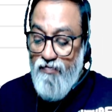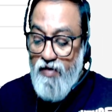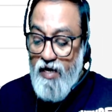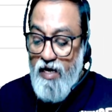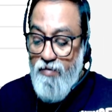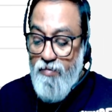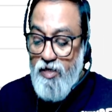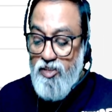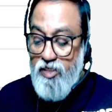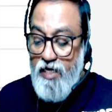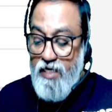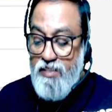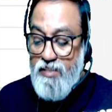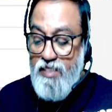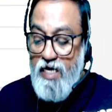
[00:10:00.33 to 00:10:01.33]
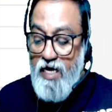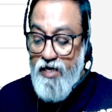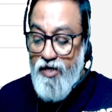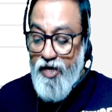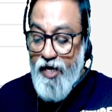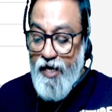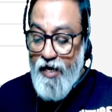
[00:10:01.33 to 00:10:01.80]
very much less than
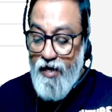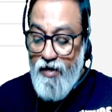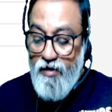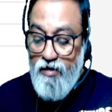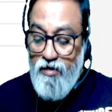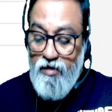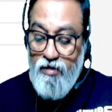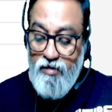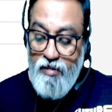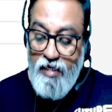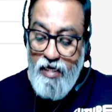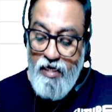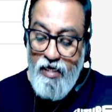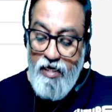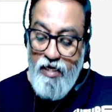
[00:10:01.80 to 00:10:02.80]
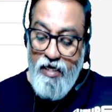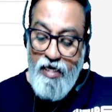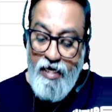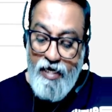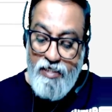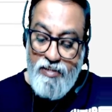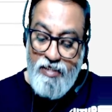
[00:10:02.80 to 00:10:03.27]
a, then
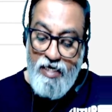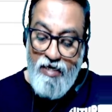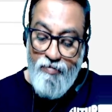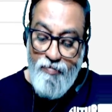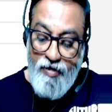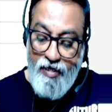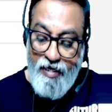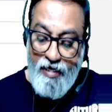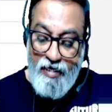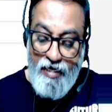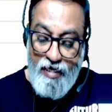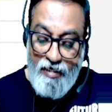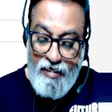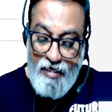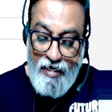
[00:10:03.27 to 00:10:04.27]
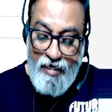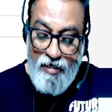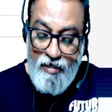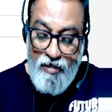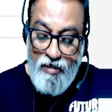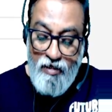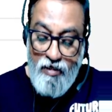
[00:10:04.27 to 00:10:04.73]
x can be neglected.
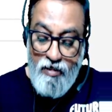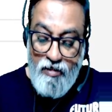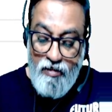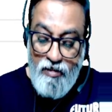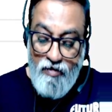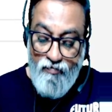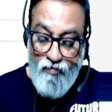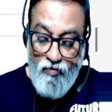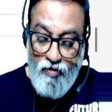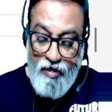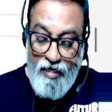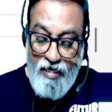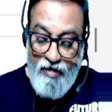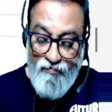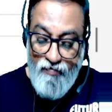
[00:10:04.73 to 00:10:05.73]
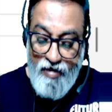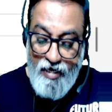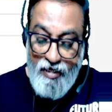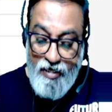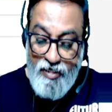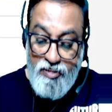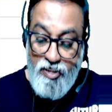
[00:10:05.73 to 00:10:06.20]
Therefore, f
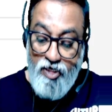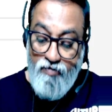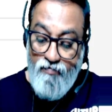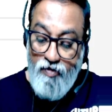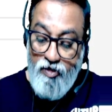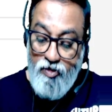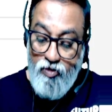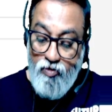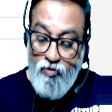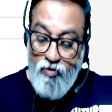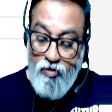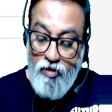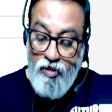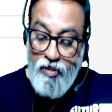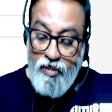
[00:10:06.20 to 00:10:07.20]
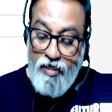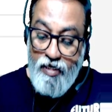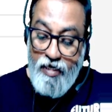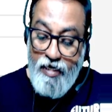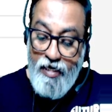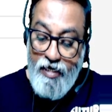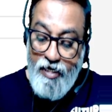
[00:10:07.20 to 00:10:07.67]
net is equal to
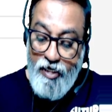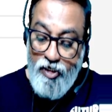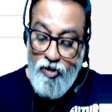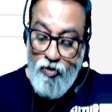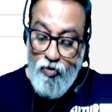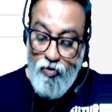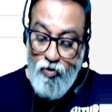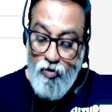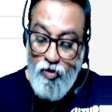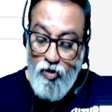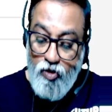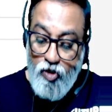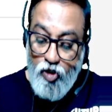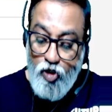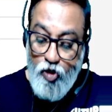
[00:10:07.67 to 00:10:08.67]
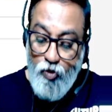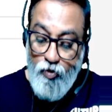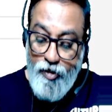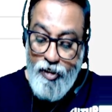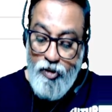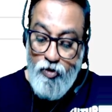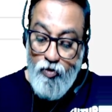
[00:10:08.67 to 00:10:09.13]
k into
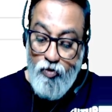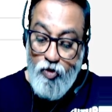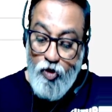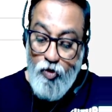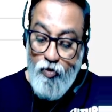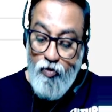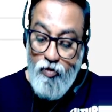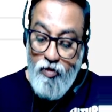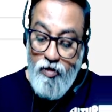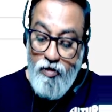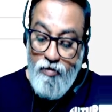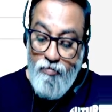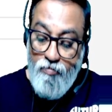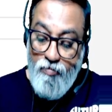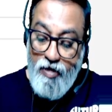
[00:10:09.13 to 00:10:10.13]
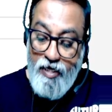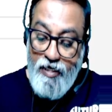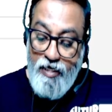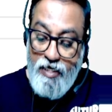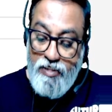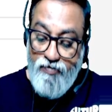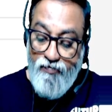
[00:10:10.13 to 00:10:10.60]
q
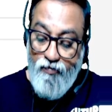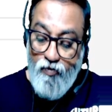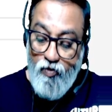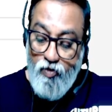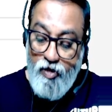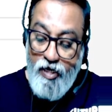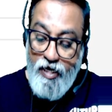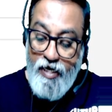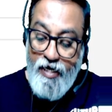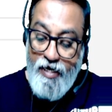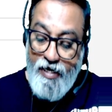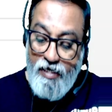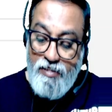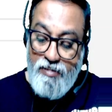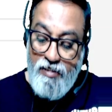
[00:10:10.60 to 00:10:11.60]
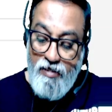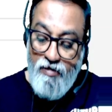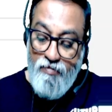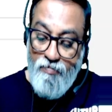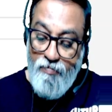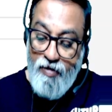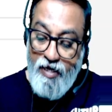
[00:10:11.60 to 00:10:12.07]
minus 4ax
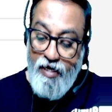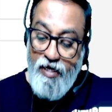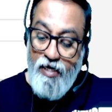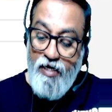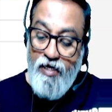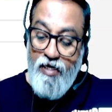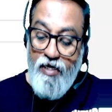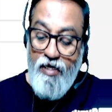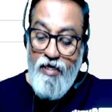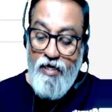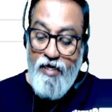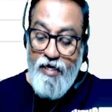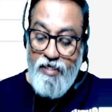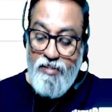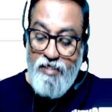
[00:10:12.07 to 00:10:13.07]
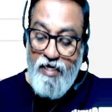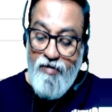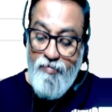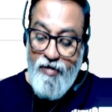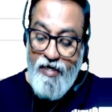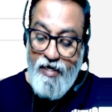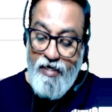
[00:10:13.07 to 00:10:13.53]
by, here x
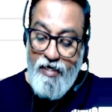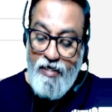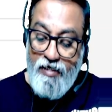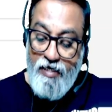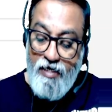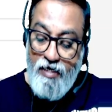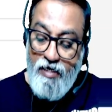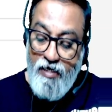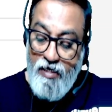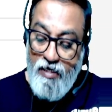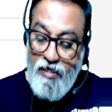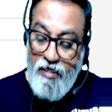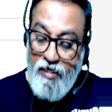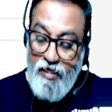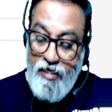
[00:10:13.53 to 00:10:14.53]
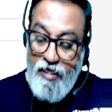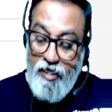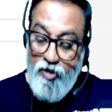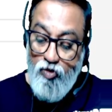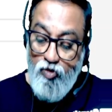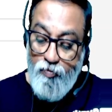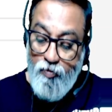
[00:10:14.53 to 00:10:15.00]
can be neglected, a
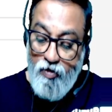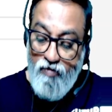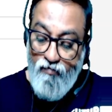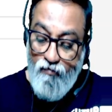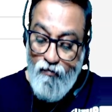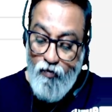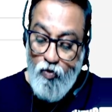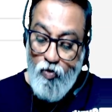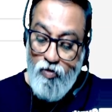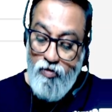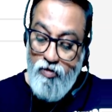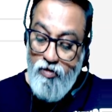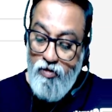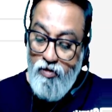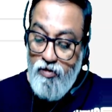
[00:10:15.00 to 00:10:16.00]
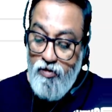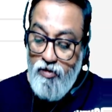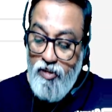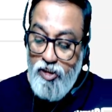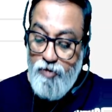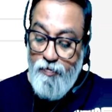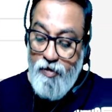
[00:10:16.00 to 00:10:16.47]
to the power of 4.
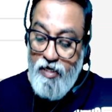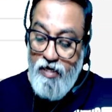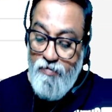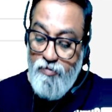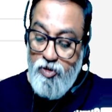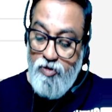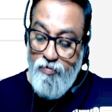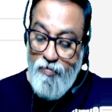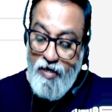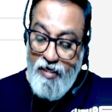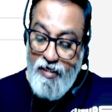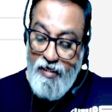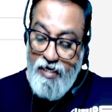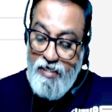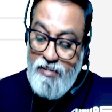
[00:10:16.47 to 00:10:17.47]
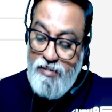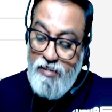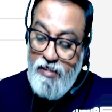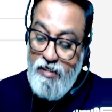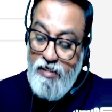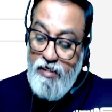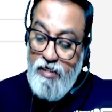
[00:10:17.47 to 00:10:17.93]
This becomes minus
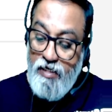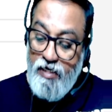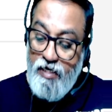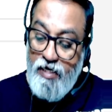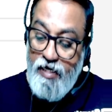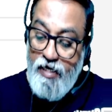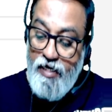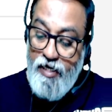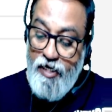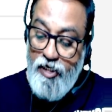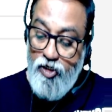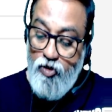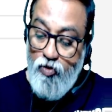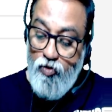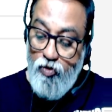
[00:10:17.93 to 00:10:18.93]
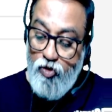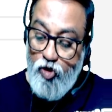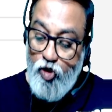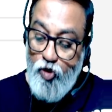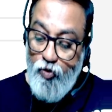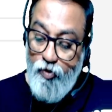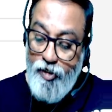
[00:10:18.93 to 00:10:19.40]
k into
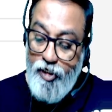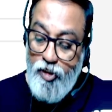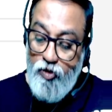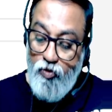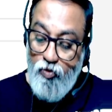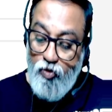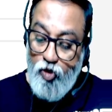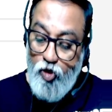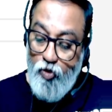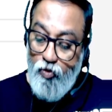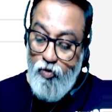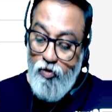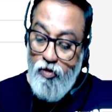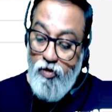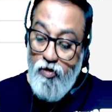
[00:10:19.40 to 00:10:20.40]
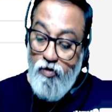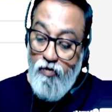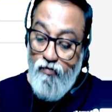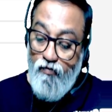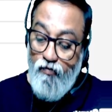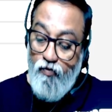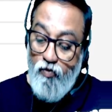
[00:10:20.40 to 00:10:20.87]
q
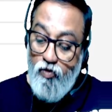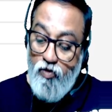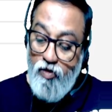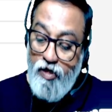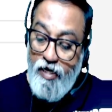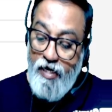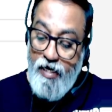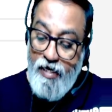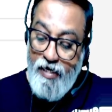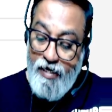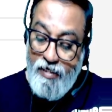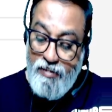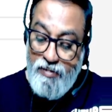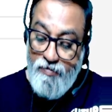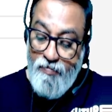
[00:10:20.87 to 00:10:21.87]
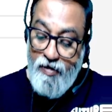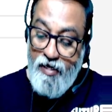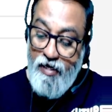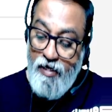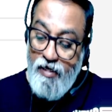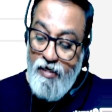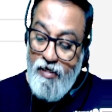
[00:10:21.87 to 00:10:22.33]
4ax
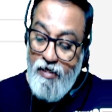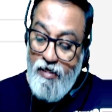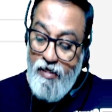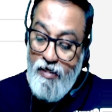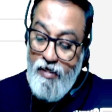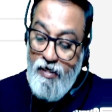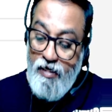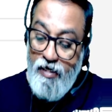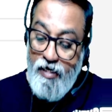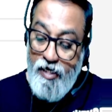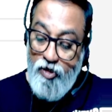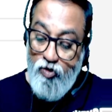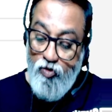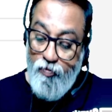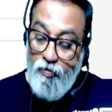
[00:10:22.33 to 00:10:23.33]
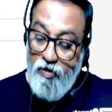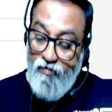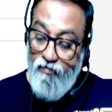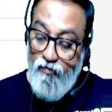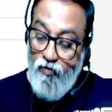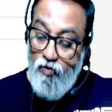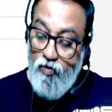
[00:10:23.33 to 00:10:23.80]
by a to the power
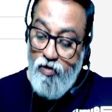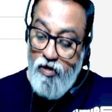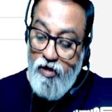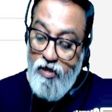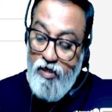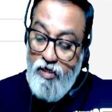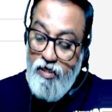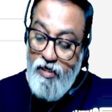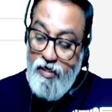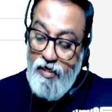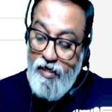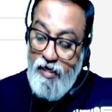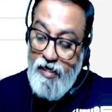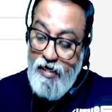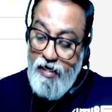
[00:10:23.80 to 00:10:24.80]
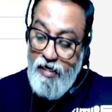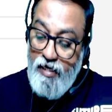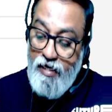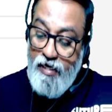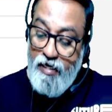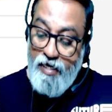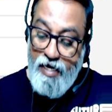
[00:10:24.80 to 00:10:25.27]
of 4. Here
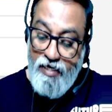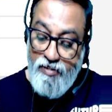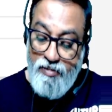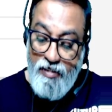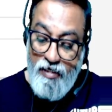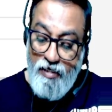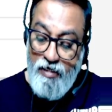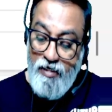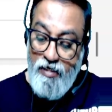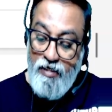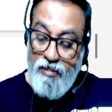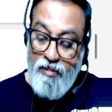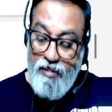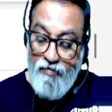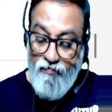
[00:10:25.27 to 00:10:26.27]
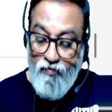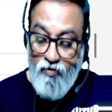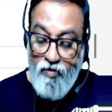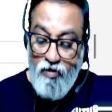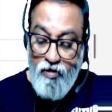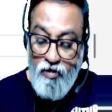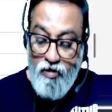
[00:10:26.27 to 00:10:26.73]
a cancel.
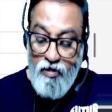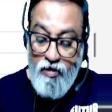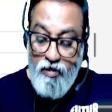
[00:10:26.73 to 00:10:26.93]
Therefore,